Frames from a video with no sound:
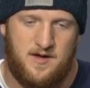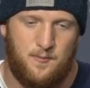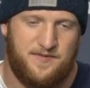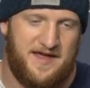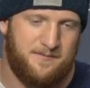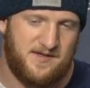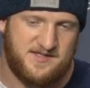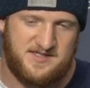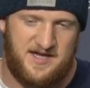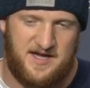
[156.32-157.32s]
with that being
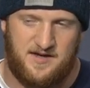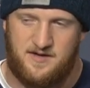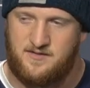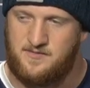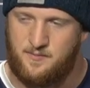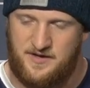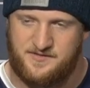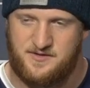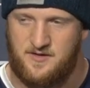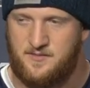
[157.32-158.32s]
said, the
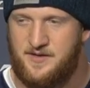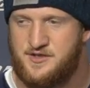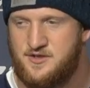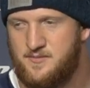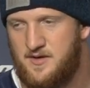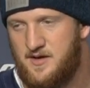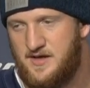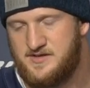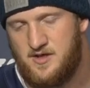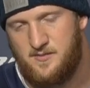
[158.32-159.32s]
playoffs are in the picture, but
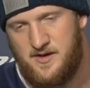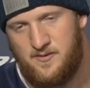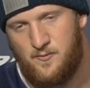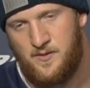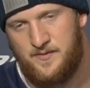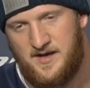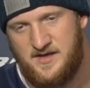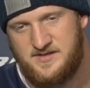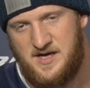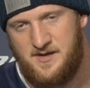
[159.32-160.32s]
it's all about 1 week at
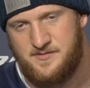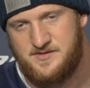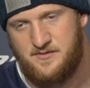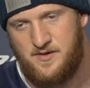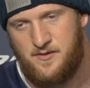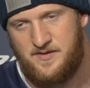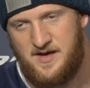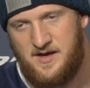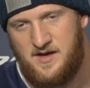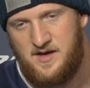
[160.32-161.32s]
a time. And so knowing
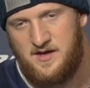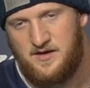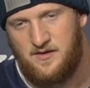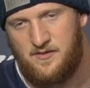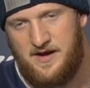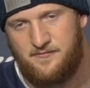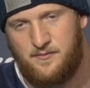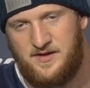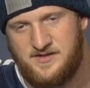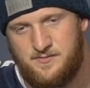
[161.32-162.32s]
that, you know, every
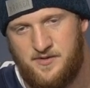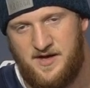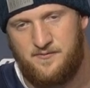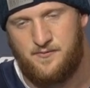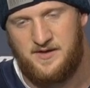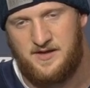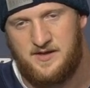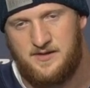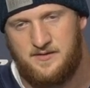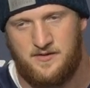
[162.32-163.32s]
week is a playoff
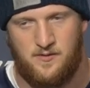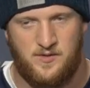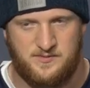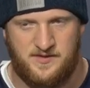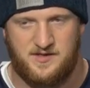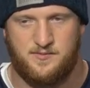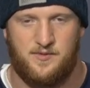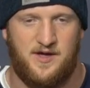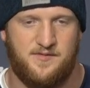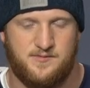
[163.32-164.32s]
week, you know, once we get to
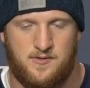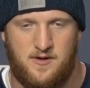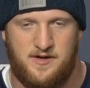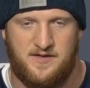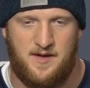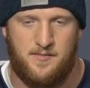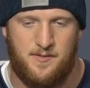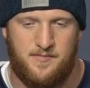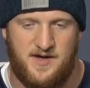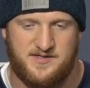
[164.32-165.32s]
playoffs, we're already in that
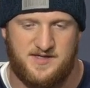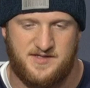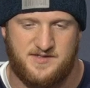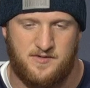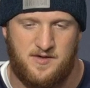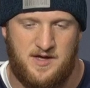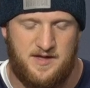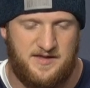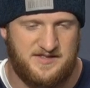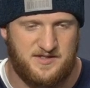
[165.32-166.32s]
mindset. So
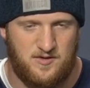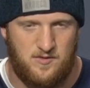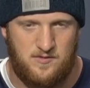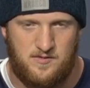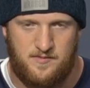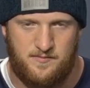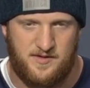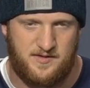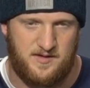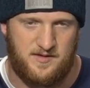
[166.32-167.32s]
that's the goal.
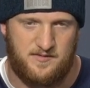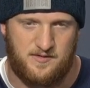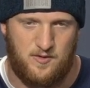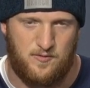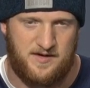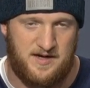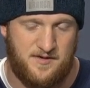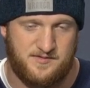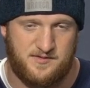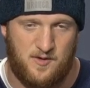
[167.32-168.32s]
But the goal right
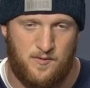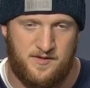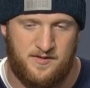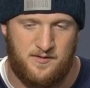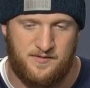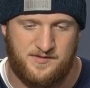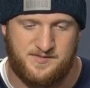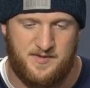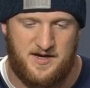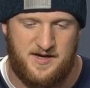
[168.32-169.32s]
now is to go 1-0 into
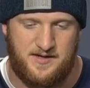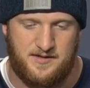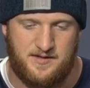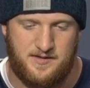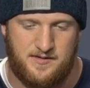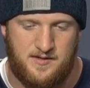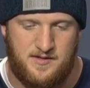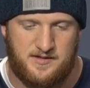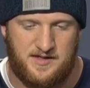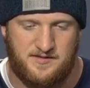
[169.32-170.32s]
this bye and
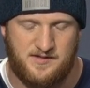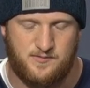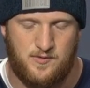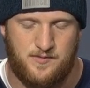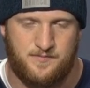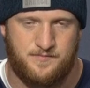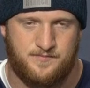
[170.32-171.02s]
get things rolling.